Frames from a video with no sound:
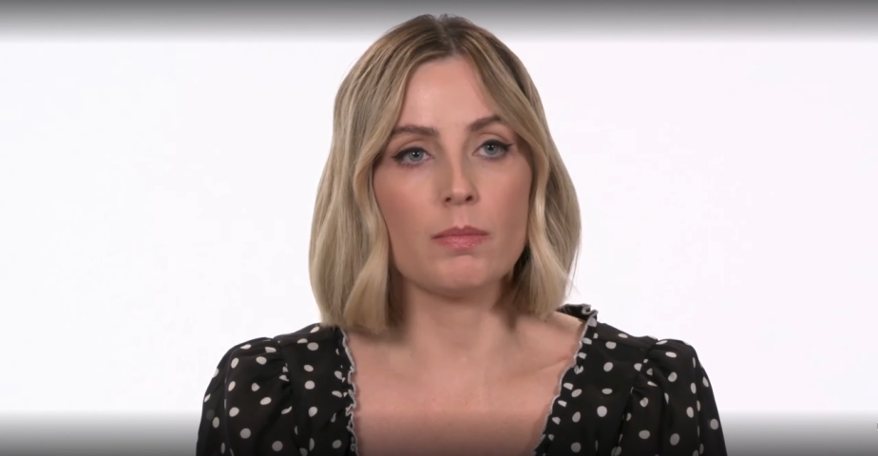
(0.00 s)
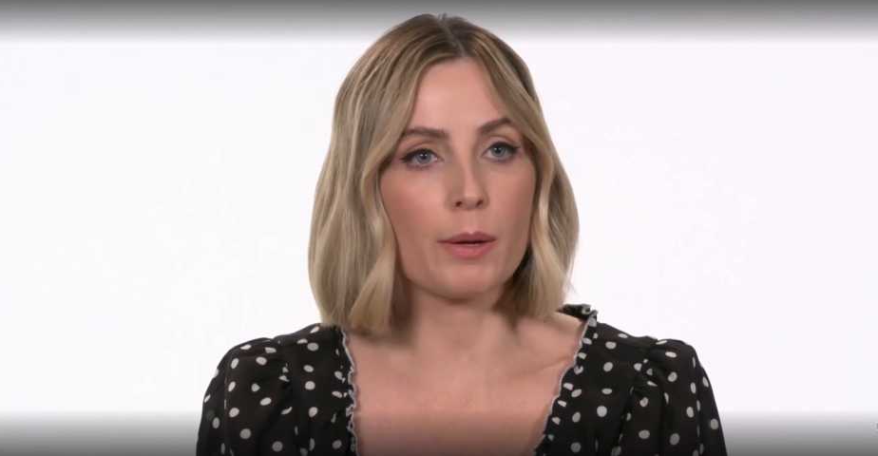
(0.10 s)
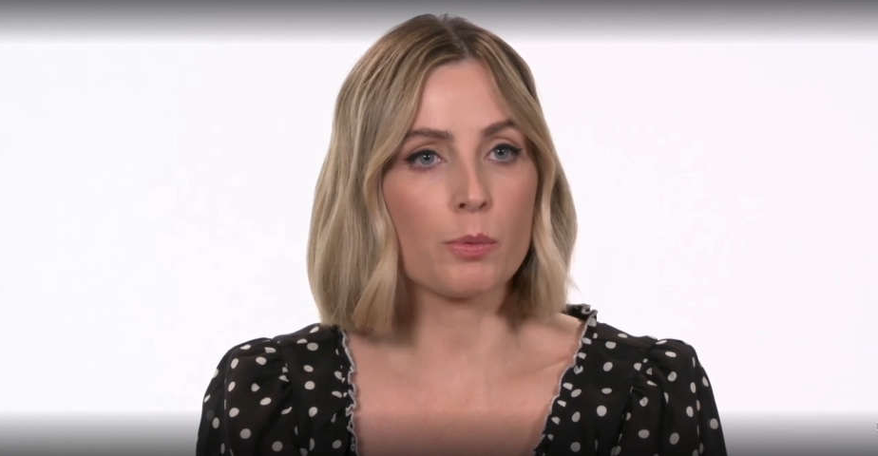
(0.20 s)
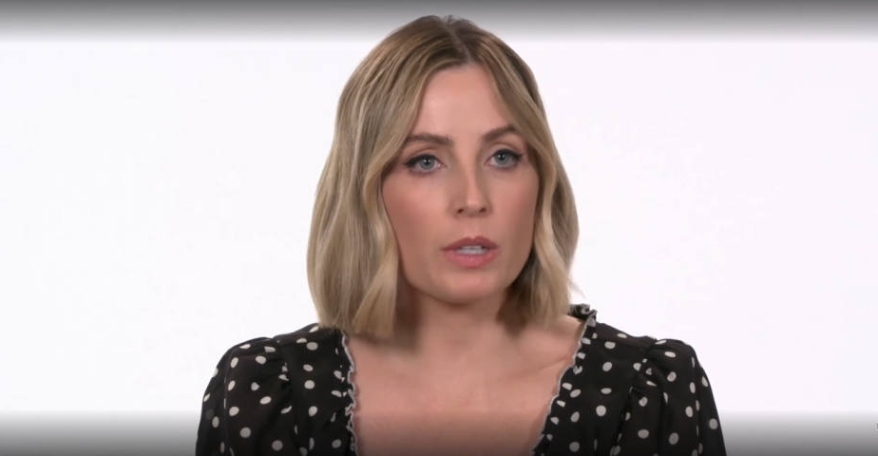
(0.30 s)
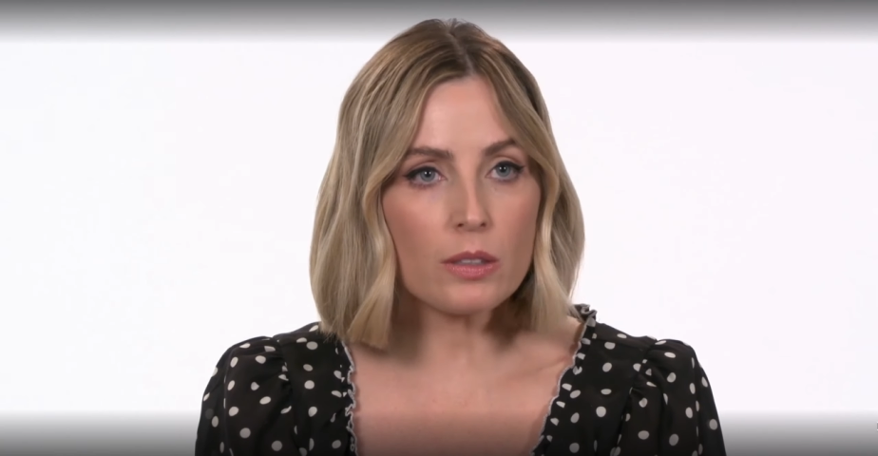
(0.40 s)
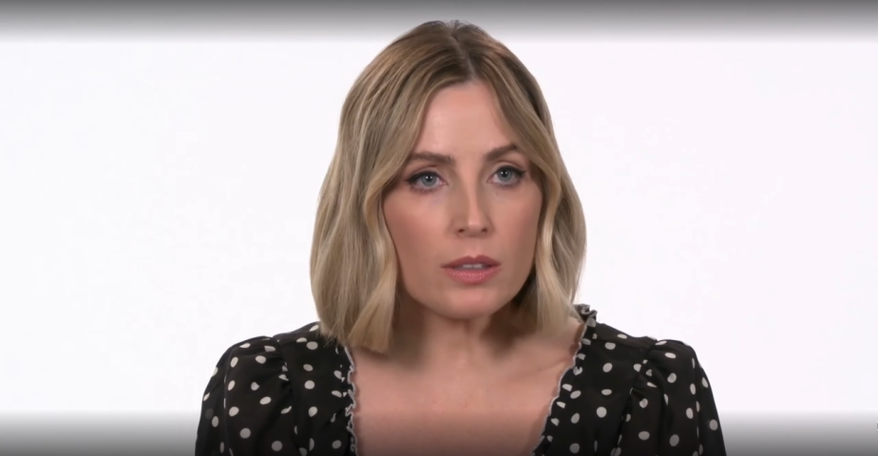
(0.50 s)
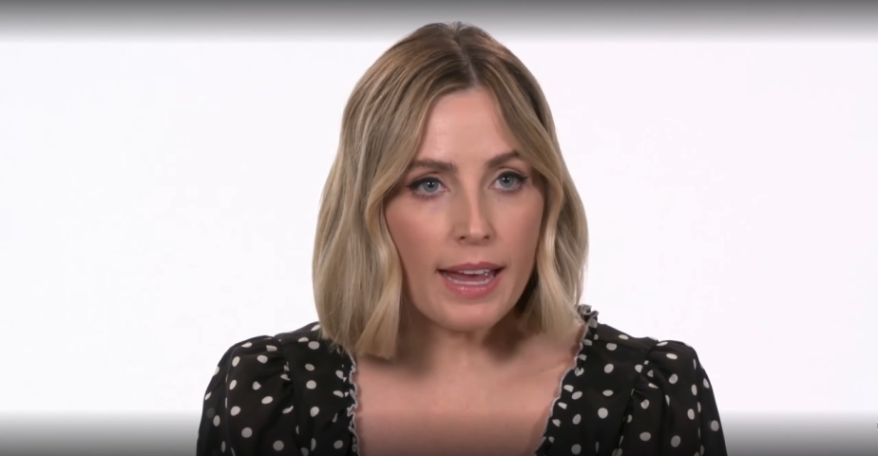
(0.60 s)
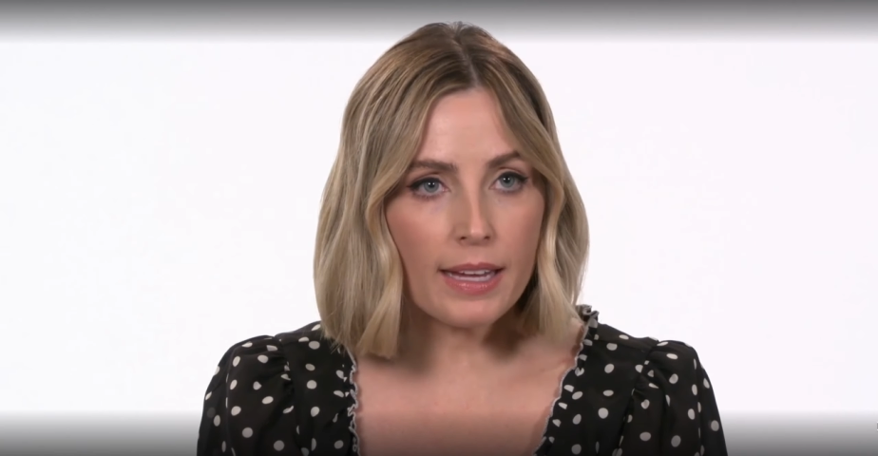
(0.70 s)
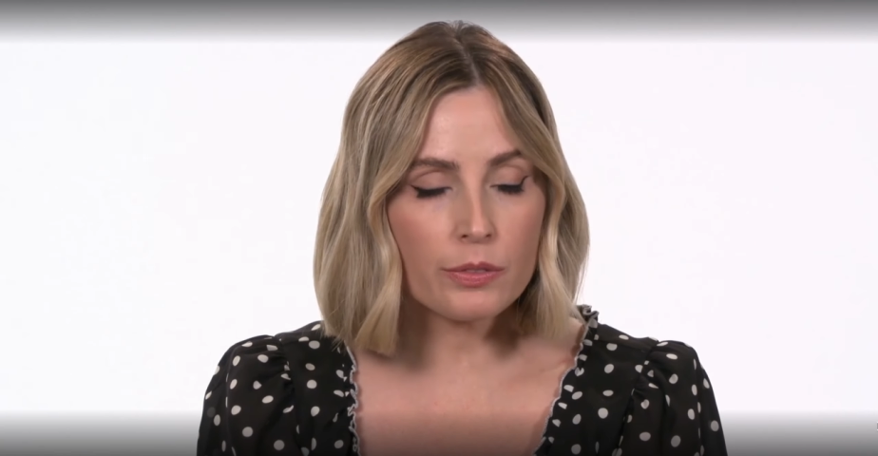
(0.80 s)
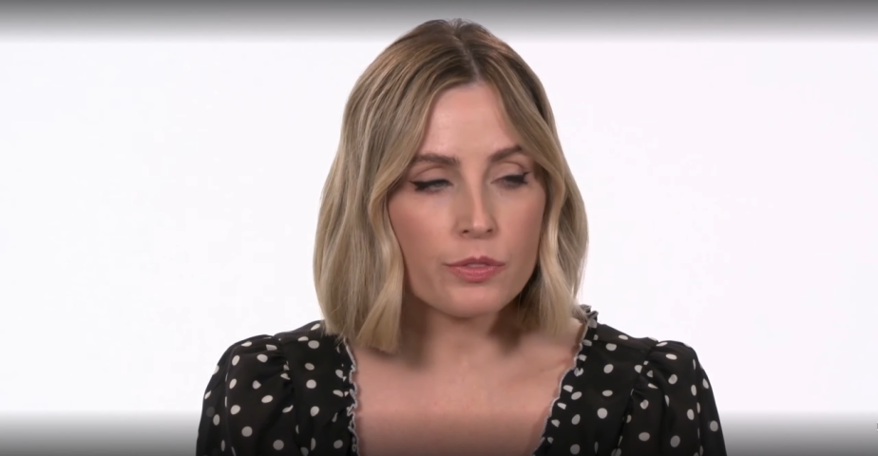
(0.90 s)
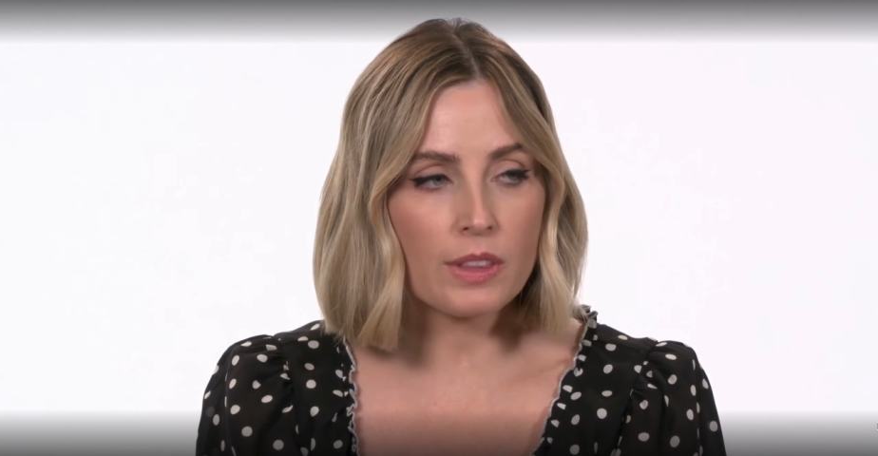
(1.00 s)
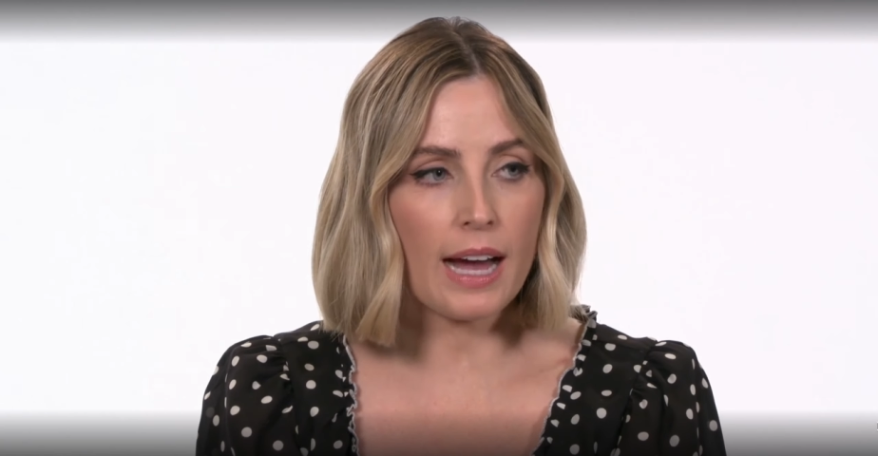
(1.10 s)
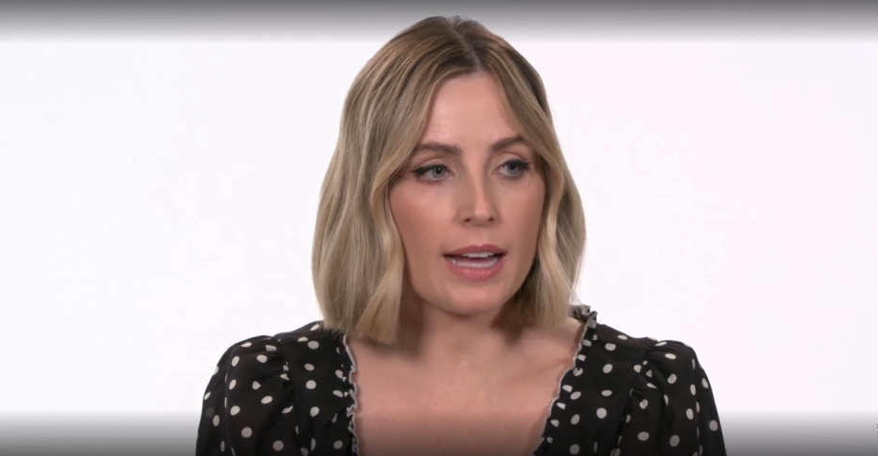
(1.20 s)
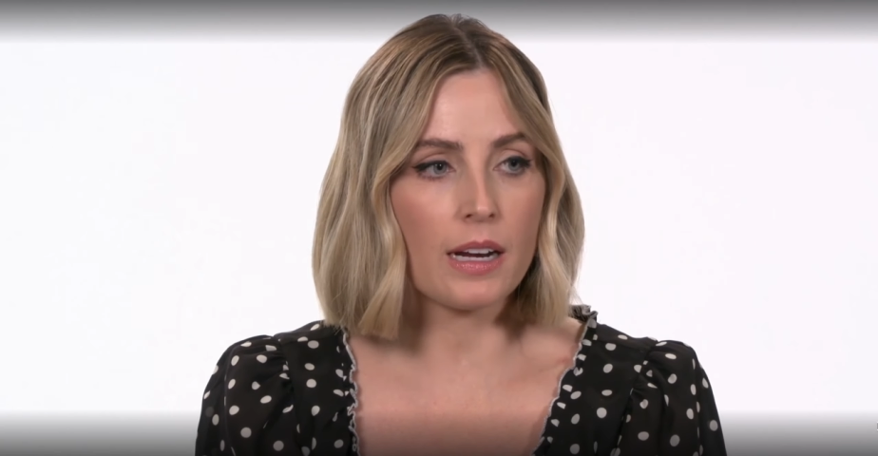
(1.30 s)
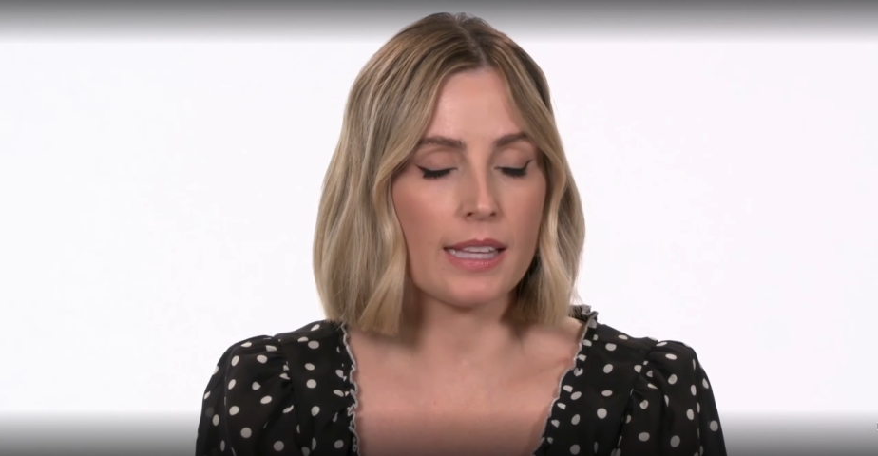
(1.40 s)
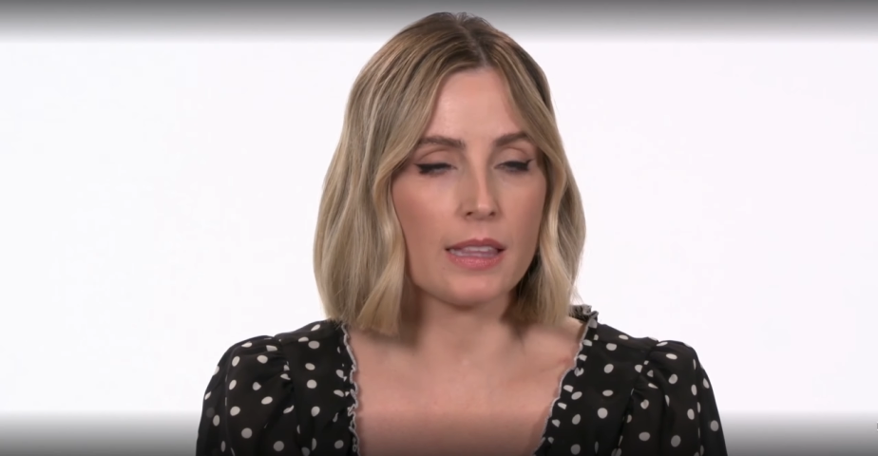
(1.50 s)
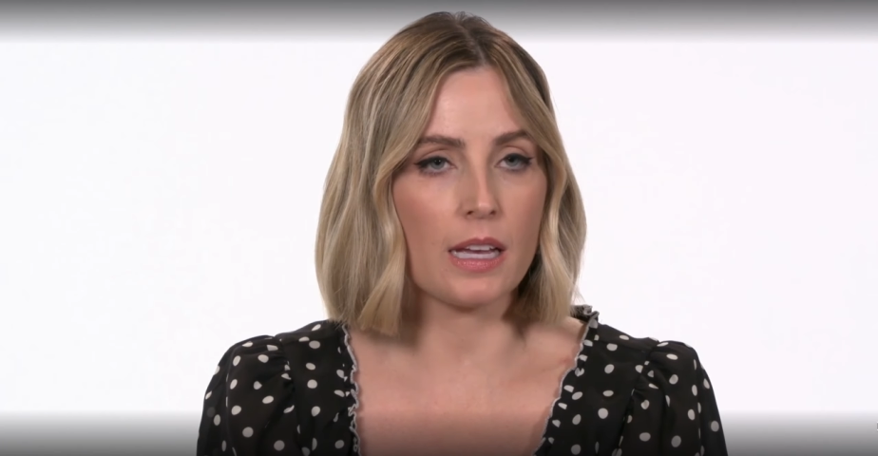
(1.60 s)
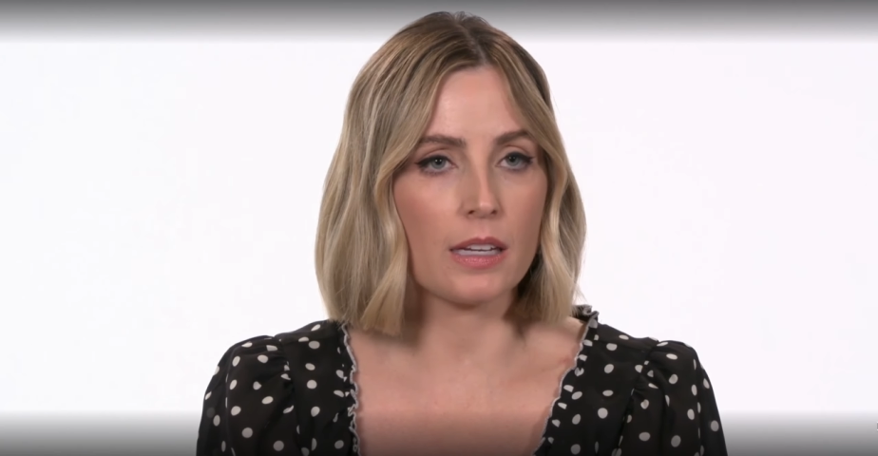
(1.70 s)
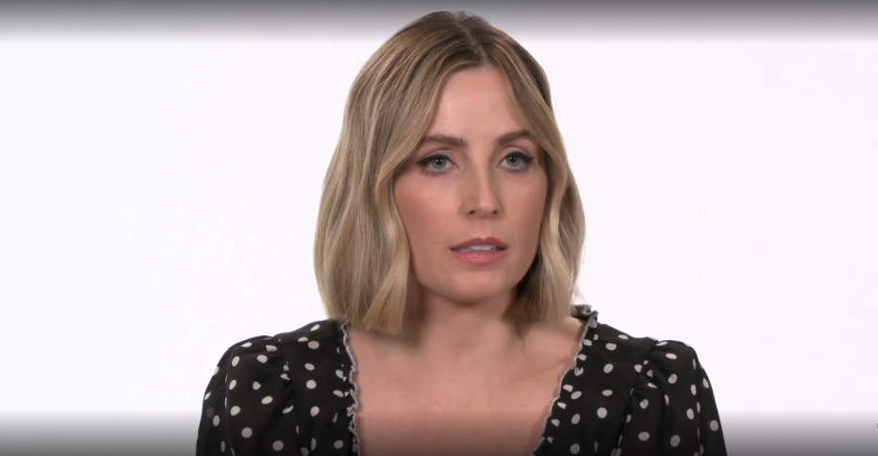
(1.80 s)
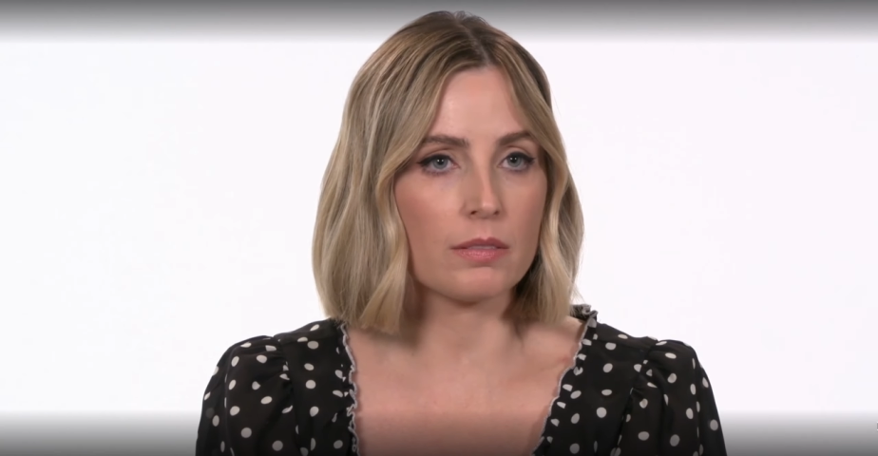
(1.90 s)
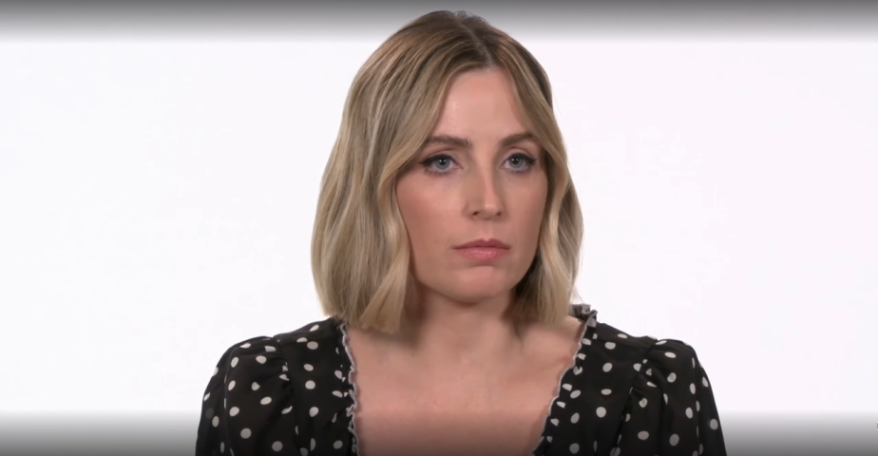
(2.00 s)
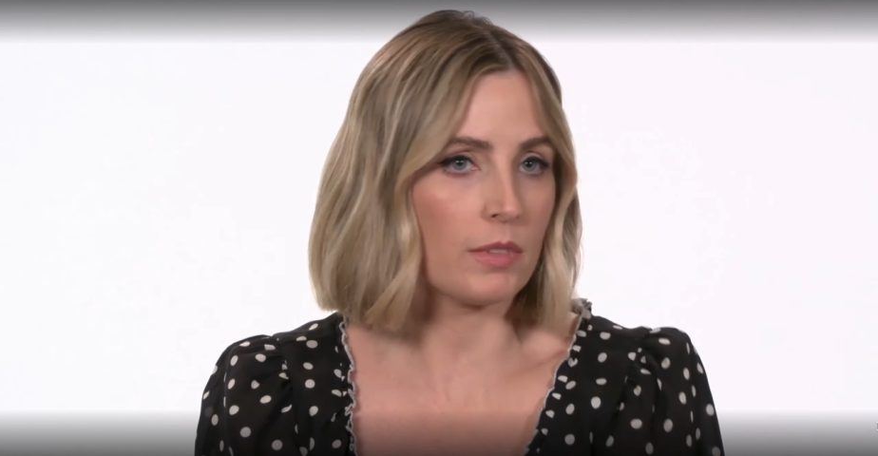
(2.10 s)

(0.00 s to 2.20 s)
my real life that I think